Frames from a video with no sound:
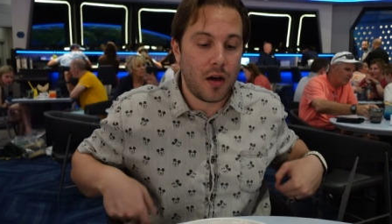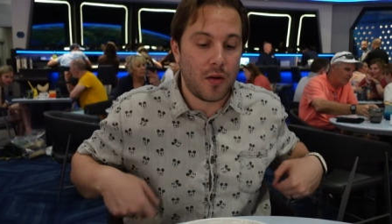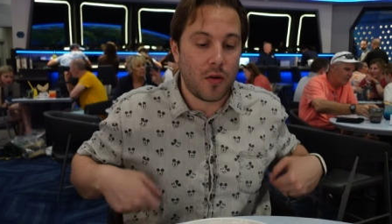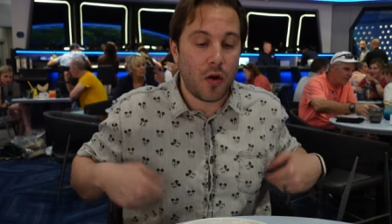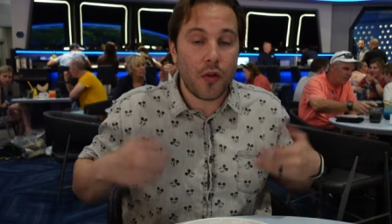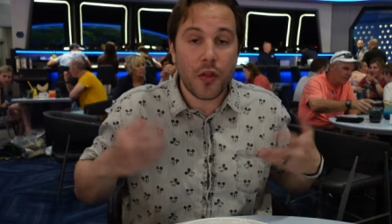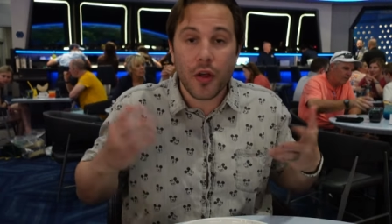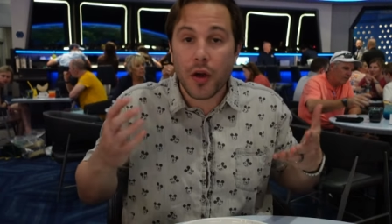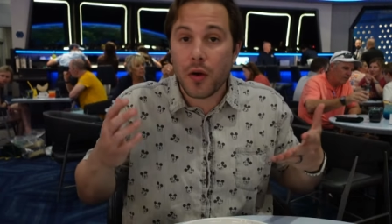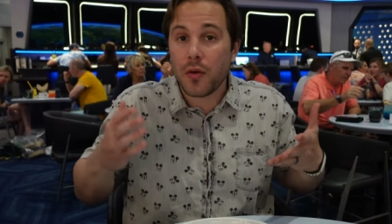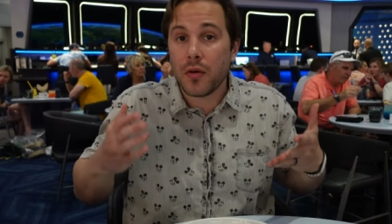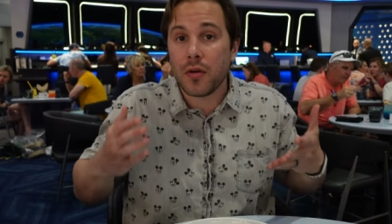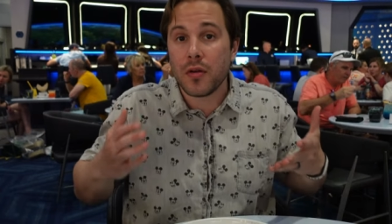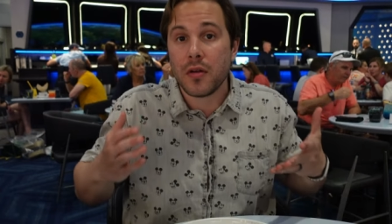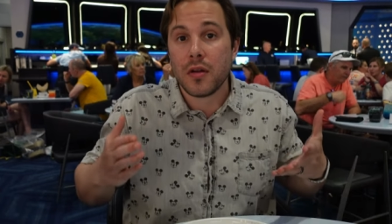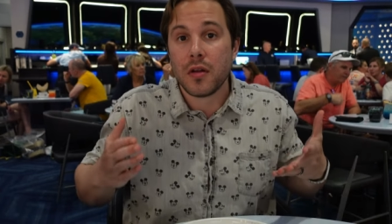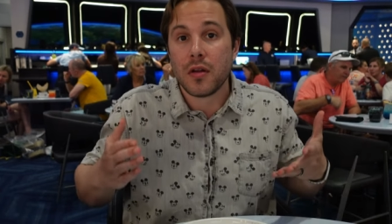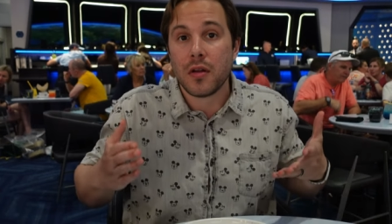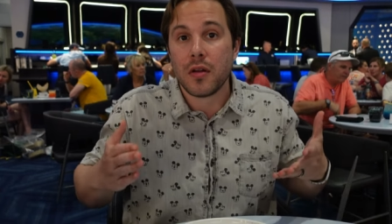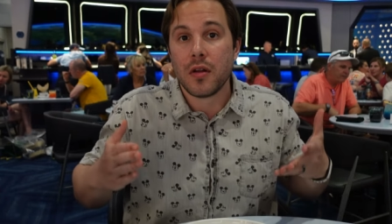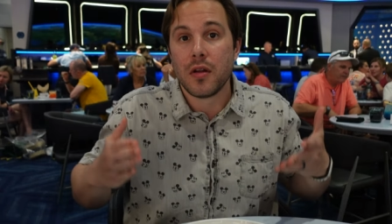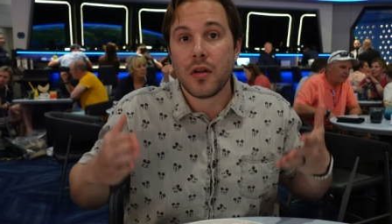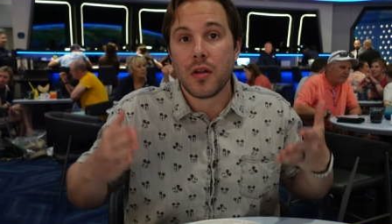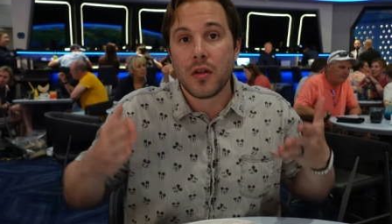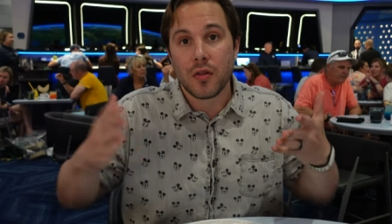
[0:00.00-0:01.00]
Although,
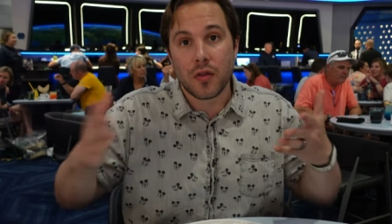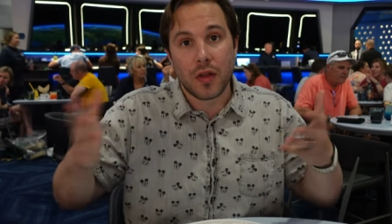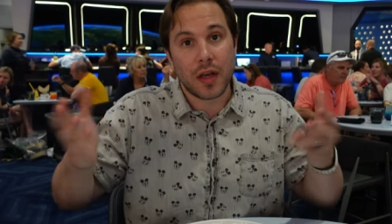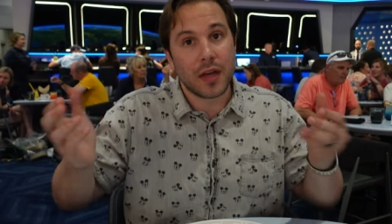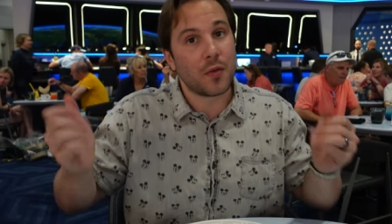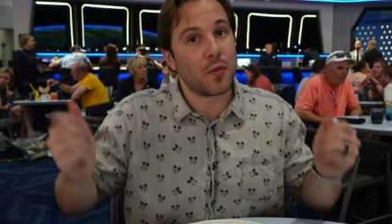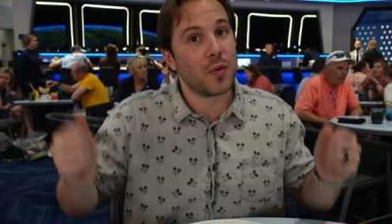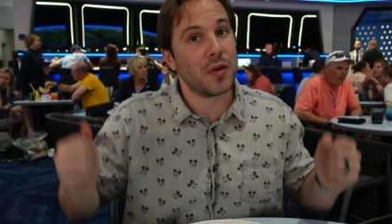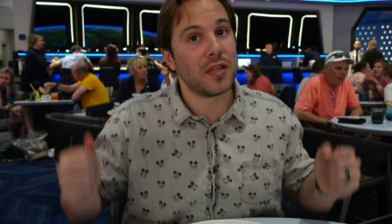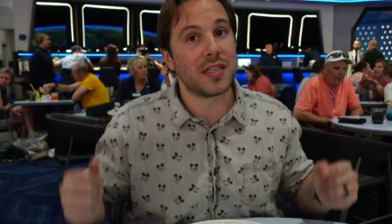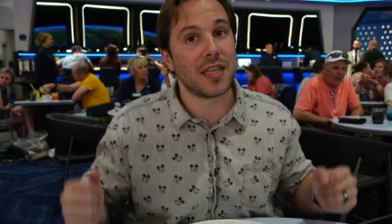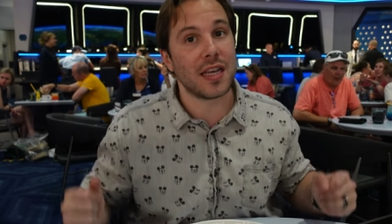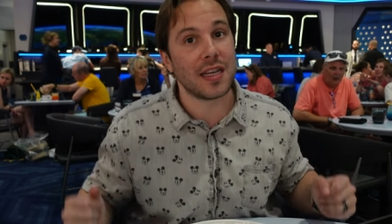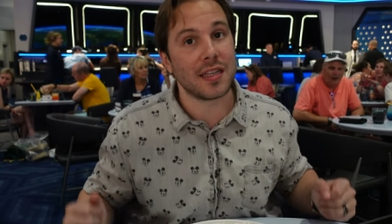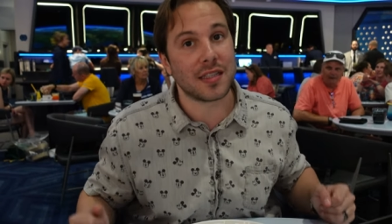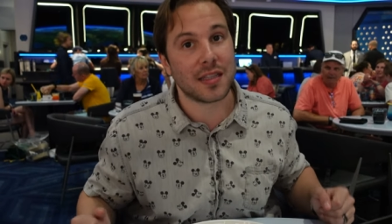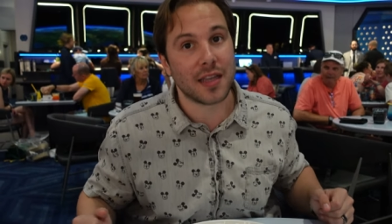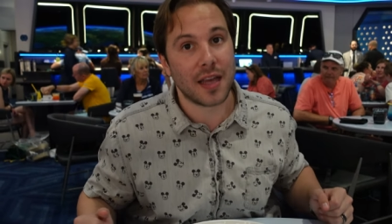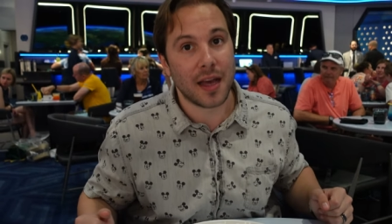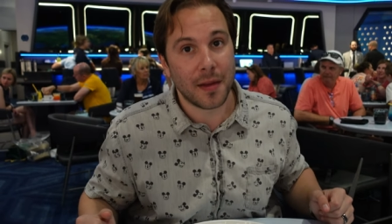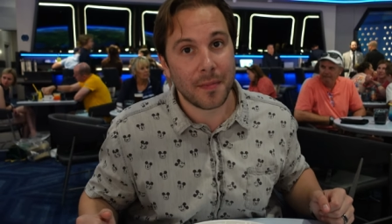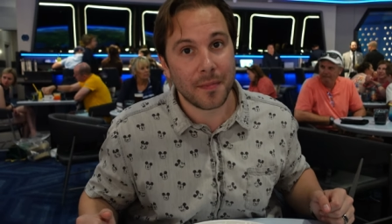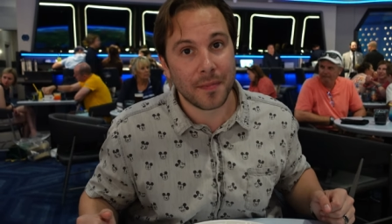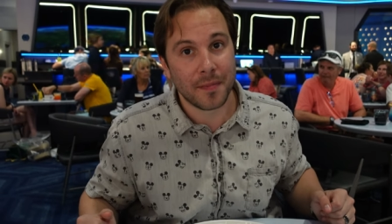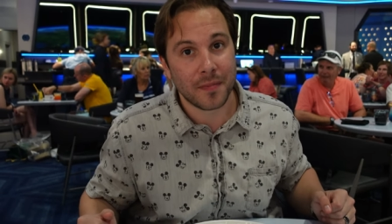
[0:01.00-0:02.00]
like we say,
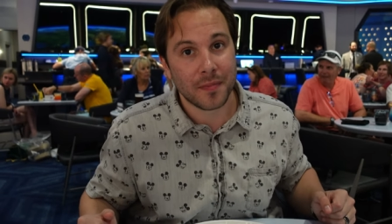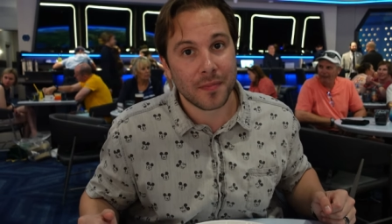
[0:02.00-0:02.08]
Sam,